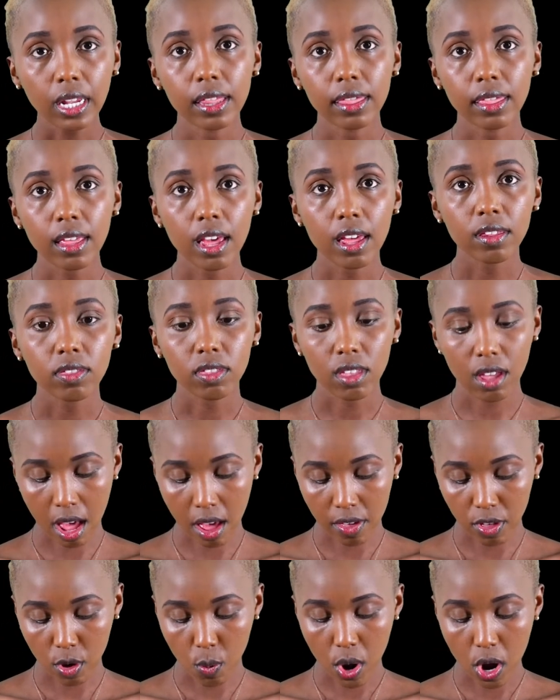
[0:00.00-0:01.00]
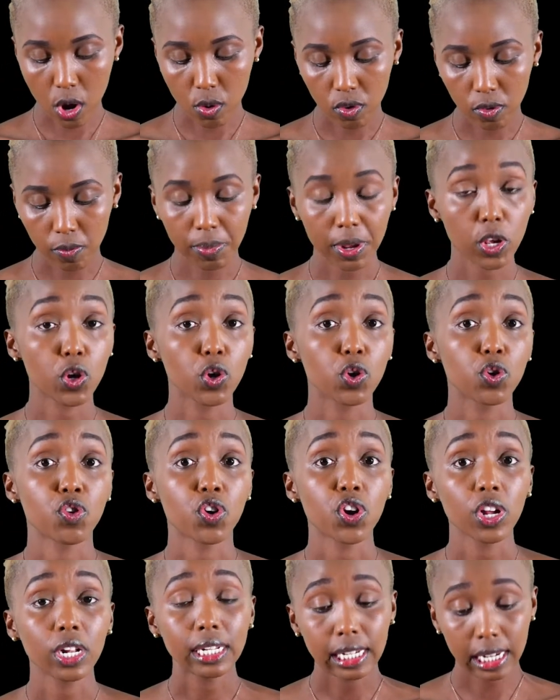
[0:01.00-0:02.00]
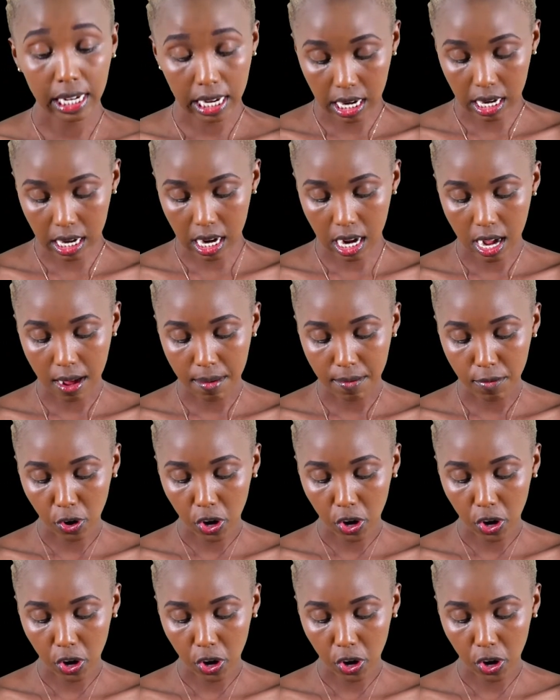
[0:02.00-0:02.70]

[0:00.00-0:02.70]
then the other one would be your royalty income.